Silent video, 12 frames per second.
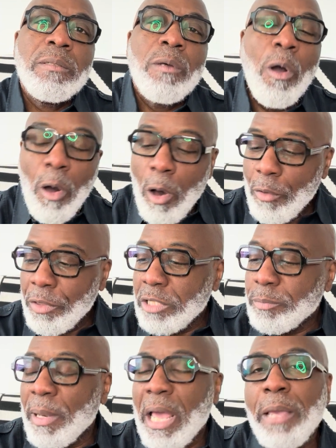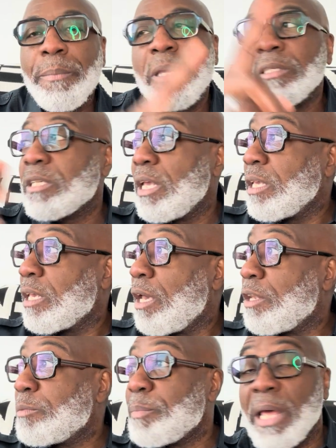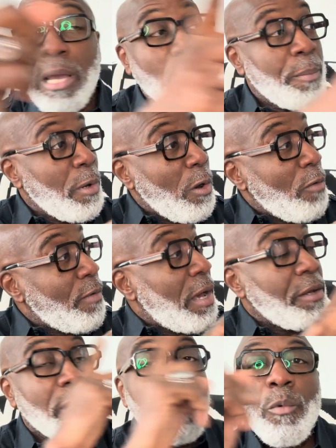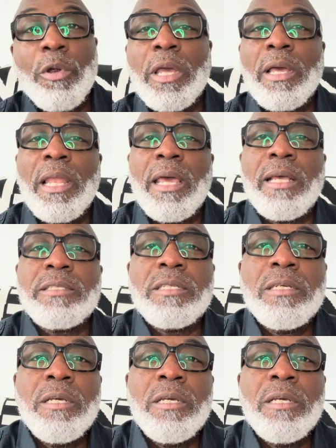All these black men taking care of these black women all around here in the working class.